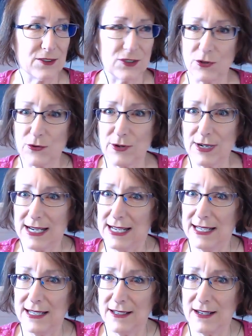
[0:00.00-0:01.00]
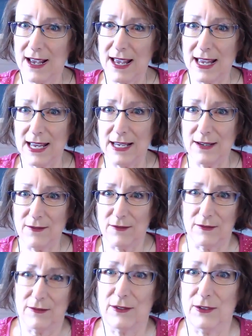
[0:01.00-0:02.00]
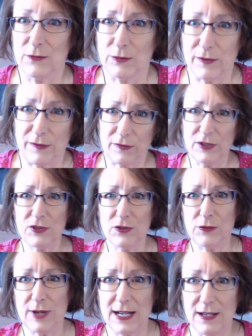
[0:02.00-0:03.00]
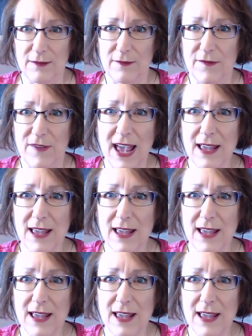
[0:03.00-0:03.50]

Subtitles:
store it in a refrigerated